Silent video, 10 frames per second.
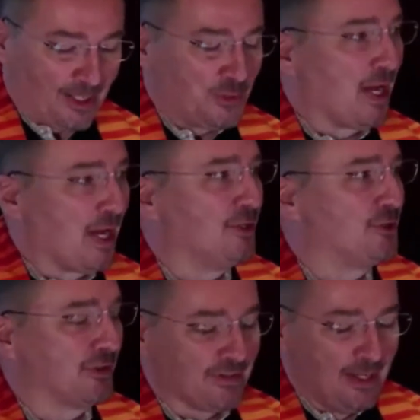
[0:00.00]
you can't
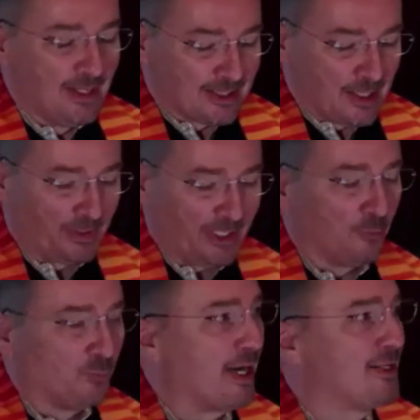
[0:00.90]
just simply
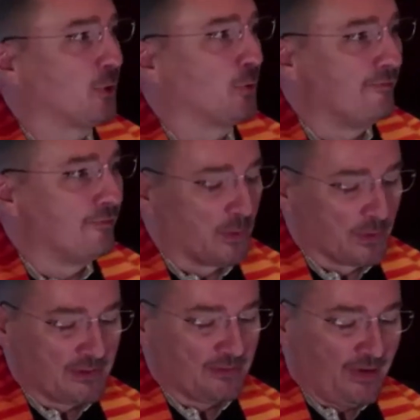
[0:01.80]
erase or
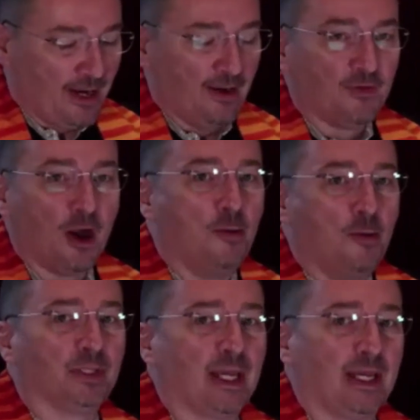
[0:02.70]
reverse 5
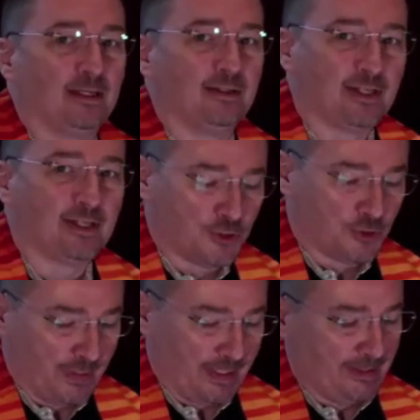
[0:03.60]
complicated
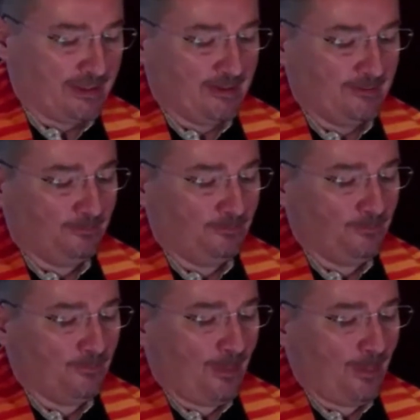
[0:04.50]
centuries.
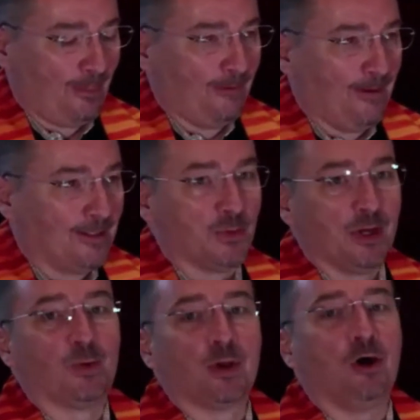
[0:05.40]
And so here
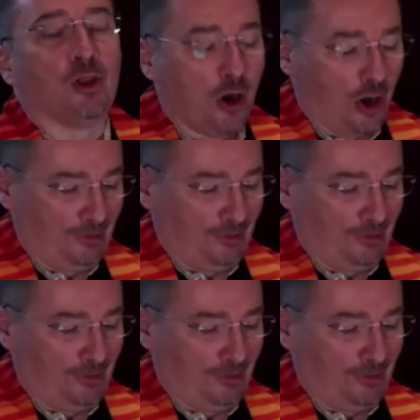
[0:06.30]
we all are,